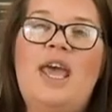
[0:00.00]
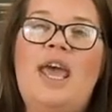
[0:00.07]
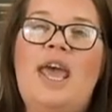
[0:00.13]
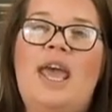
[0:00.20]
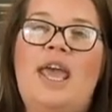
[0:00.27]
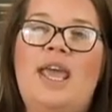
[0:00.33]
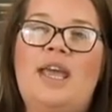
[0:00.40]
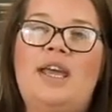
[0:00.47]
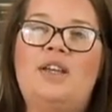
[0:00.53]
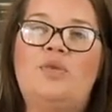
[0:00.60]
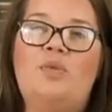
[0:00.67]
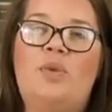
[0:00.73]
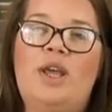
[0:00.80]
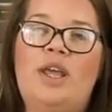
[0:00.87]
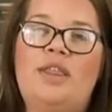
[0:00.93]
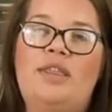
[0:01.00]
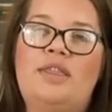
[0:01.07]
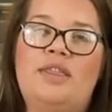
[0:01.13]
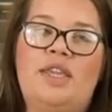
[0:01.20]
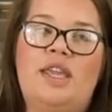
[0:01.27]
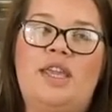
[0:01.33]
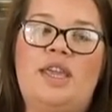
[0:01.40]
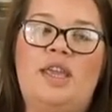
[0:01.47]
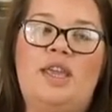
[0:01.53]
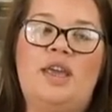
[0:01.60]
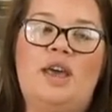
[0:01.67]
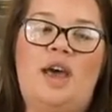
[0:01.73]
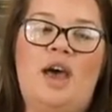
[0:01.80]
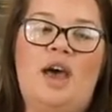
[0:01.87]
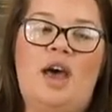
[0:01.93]
Mule is based off of.
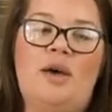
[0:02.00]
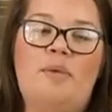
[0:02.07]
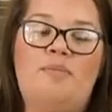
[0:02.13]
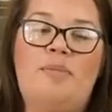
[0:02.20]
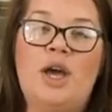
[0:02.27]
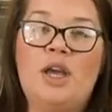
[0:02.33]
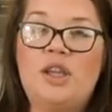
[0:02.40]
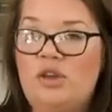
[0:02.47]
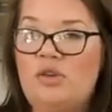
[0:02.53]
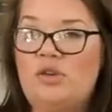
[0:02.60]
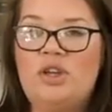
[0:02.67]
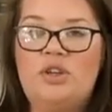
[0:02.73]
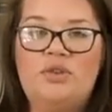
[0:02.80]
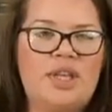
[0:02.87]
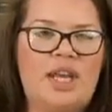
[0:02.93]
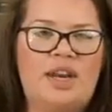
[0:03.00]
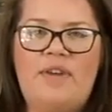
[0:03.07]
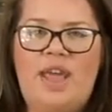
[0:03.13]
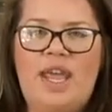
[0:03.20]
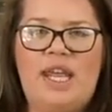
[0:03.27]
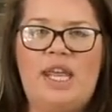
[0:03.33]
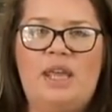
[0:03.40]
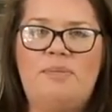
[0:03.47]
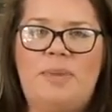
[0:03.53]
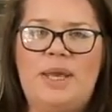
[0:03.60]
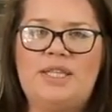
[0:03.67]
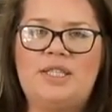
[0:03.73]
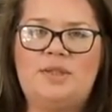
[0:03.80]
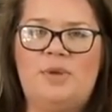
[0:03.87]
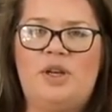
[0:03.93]
And with the Buck, you can
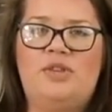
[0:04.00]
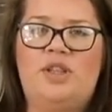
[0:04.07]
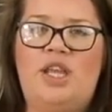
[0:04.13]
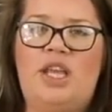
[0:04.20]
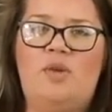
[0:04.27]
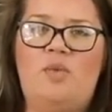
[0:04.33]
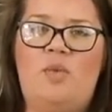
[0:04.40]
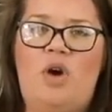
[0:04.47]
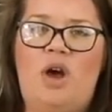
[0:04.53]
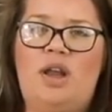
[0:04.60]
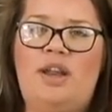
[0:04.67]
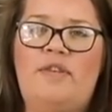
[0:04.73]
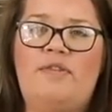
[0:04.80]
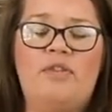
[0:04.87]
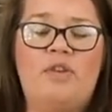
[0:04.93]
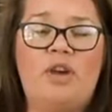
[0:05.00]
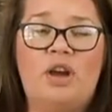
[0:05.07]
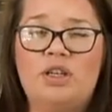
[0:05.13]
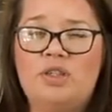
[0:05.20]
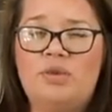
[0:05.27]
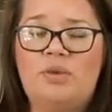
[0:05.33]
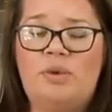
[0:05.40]
use kind of any base spirit that you want.